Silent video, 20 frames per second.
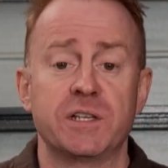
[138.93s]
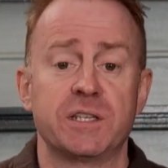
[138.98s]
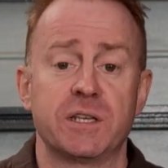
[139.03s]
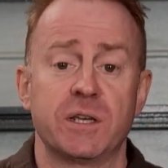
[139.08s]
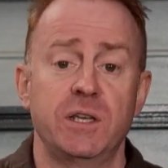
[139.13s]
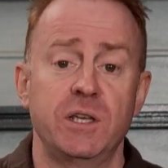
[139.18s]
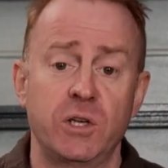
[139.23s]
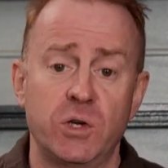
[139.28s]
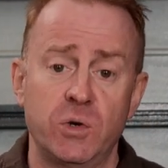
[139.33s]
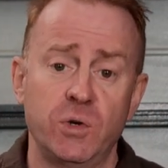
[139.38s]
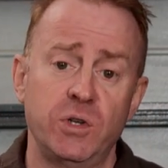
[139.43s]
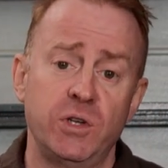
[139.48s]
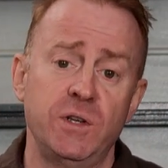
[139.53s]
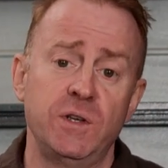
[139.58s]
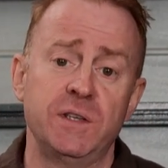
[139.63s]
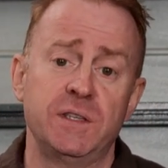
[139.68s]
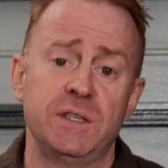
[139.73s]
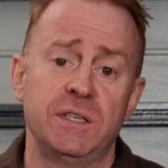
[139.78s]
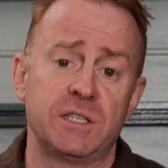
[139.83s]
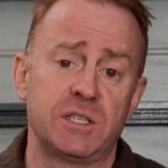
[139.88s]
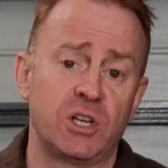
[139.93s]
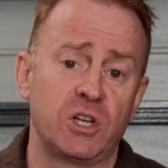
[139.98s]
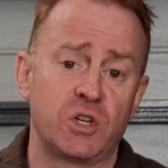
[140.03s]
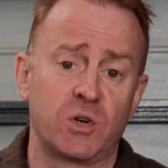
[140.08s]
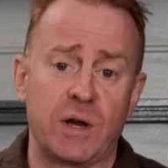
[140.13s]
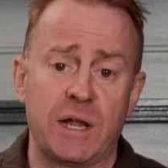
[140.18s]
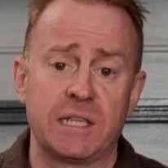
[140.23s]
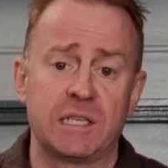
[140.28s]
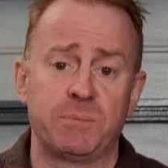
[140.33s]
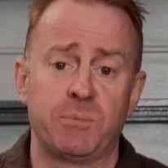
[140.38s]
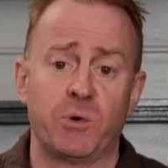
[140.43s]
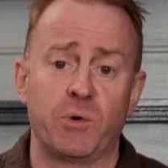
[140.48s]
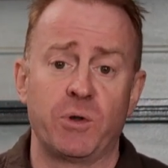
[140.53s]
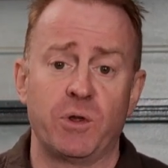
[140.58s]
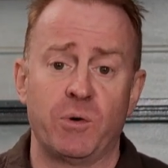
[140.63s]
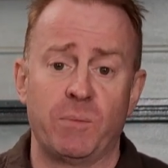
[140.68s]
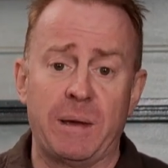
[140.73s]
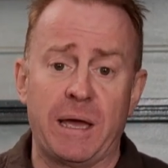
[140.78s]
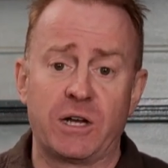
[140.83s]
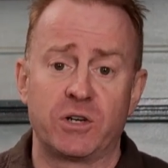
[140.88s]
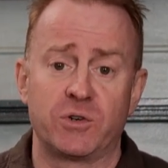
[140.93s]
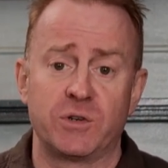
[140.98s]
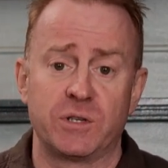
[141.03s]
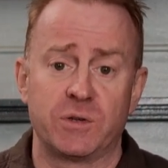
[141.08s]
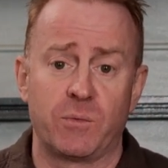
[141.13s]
So you could use this to transport your batteries